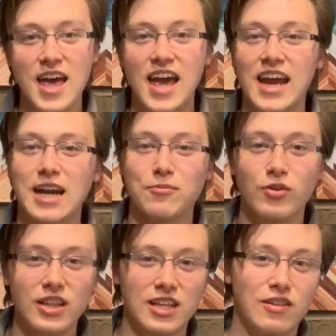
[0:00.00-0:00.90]
And I'm
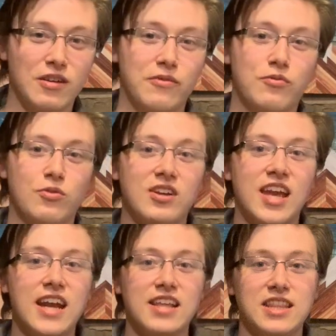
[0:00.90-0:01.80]
really looking forward to
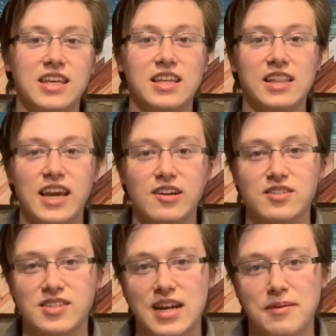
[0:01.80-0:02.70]
getting the
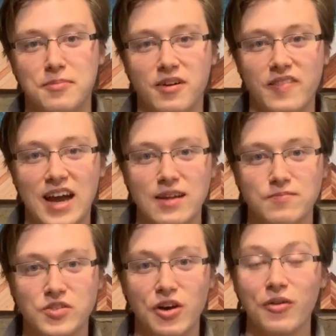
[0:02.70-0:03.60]
layers set up on that.
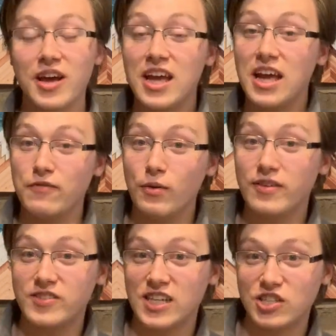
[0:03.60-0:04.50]
So if you have
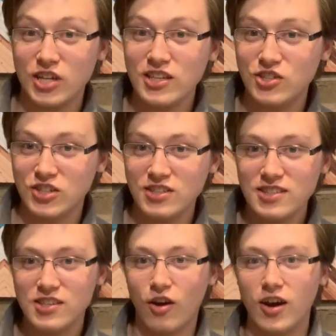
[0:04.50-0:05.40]

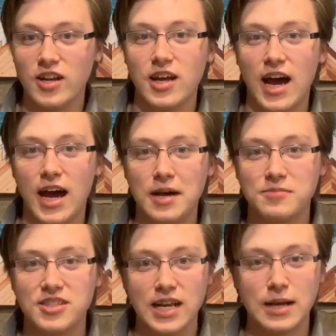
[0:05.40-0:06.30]
suggestions on um,
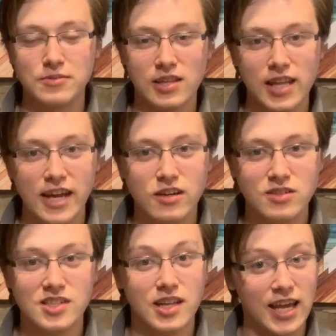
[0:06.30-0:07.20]
setting up the
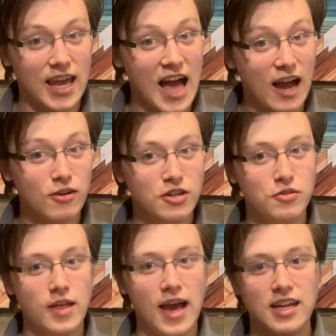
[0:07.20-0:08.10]
layers, like how to do
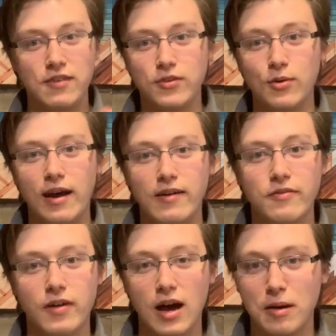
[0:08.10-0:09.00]
that, if you
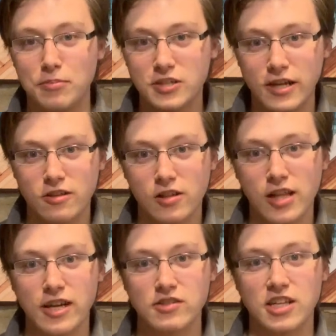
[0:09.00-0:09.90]
have um, particular
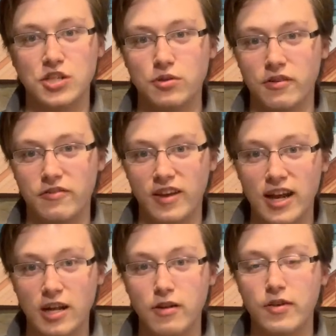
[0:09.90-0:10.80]
layers that you're a fan
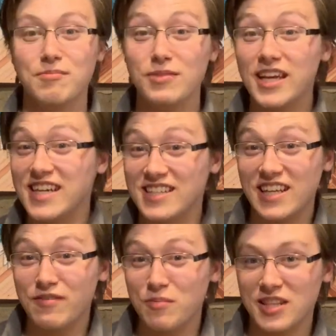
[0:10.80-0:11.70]
of, please
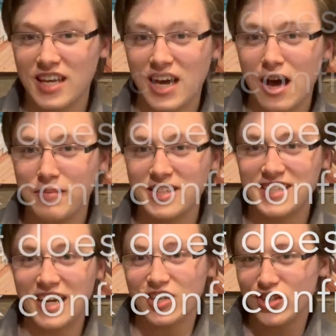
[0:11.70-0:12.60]
leave them in the comment
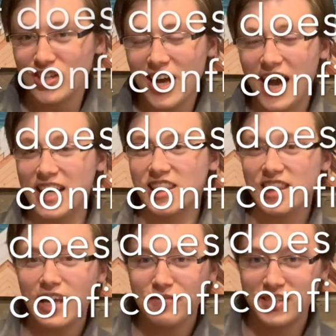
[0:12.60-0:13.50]
section. I'd
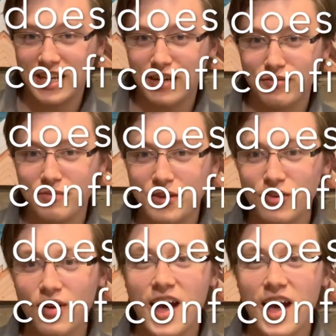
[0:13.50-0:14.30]
love to hear from you.